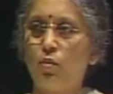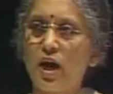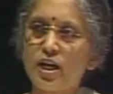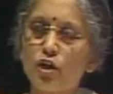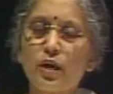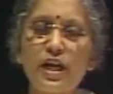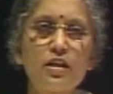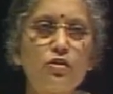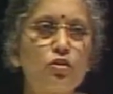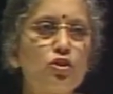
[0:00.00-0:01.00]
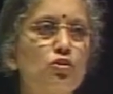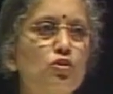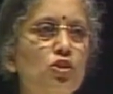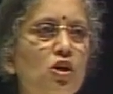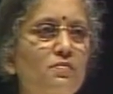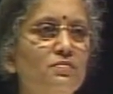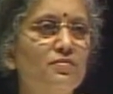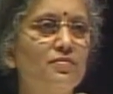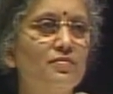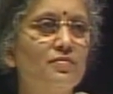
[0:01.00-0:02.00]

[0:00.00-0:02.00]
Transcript: Why do you get into the shoe shop?